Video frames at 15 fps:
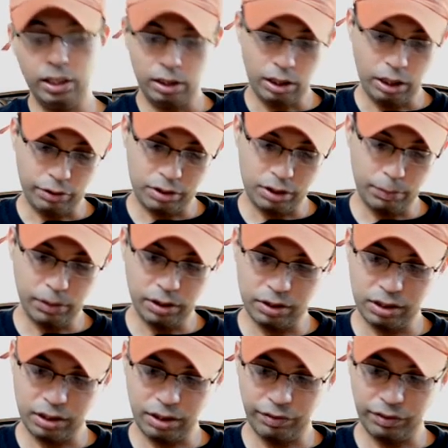Now, some of the
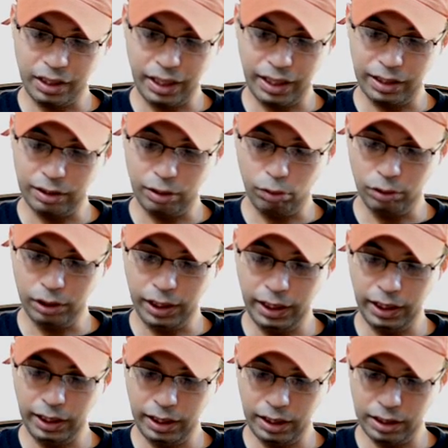stuff that I don't
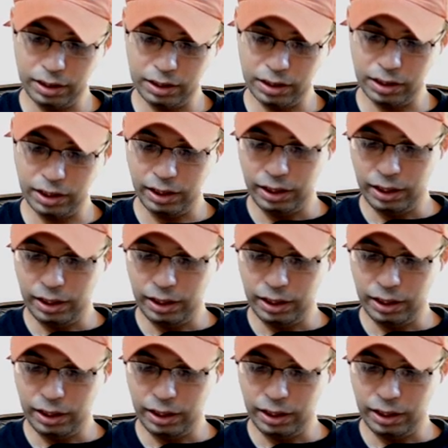like is,